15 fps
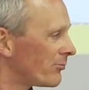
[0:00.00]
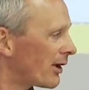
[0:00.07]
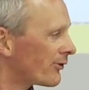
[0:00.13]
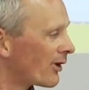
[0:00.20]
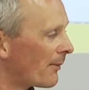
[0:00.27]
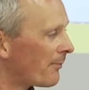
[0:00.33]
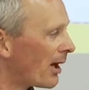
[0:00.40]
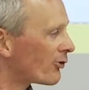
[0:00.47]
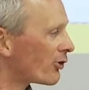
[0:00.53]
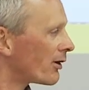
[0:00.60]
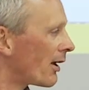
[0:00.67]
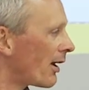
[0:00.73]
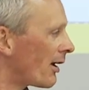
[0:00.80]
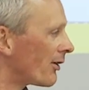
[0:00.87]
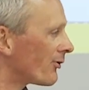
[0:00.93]
Let's say
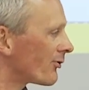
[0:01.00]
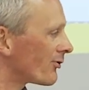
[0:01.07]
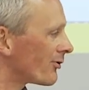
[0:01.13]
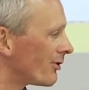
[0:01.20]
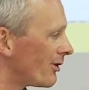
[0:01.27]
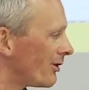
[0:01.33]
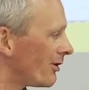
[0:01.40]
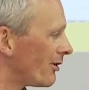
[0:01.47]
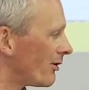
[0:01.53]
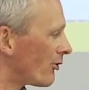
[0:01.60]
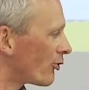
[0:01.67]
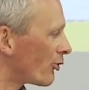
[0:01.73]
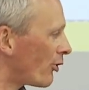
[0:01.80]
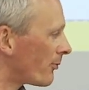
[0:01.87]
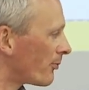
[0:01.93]
measured as
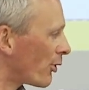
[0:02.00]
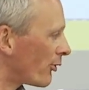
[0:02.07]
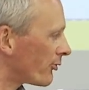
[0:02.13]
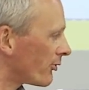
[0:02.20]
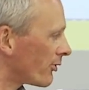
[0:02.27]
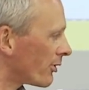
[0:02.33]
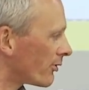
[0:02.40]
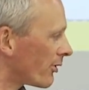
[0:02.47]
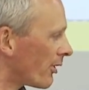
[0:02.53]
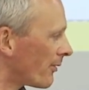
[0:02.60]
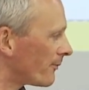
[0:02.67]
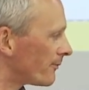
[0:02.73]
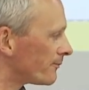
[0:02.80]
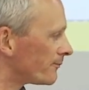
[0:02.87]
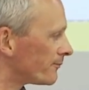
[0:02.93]
short processing time.